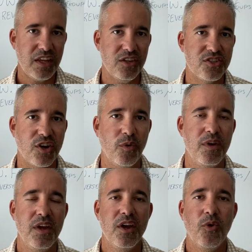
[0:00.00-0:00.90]

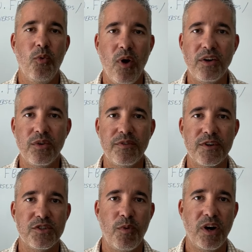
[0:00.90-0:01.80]
So what a
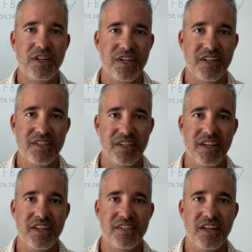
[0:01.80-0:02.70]
reverse mortgage is
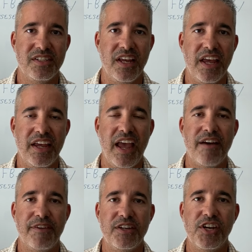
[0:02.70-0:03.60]
it's a
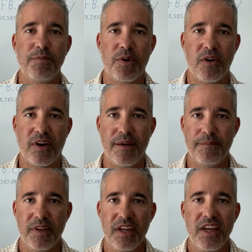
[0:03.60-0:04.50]
FHA
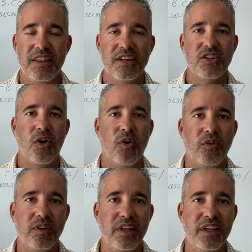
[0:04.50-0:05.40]
program that's
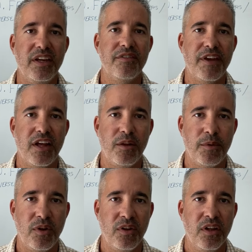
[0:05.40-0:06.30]
only
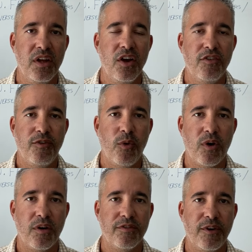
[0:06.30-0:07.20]
available
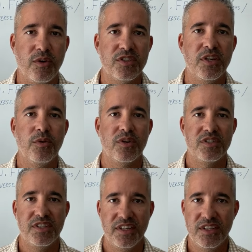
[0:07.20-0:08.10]
for folks who are
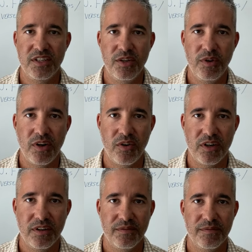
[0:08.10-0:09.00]
62 and
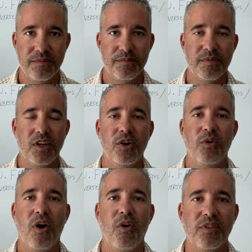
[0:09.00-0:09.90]
older,
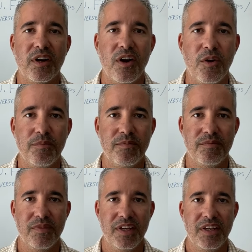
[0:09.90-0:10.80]
who own their home
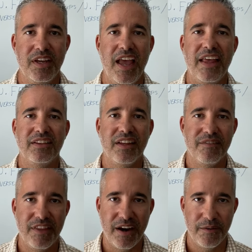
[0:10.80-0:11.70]
and
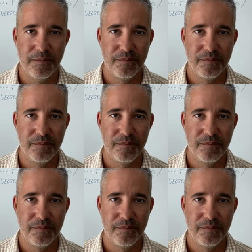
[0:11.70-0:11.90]
live there.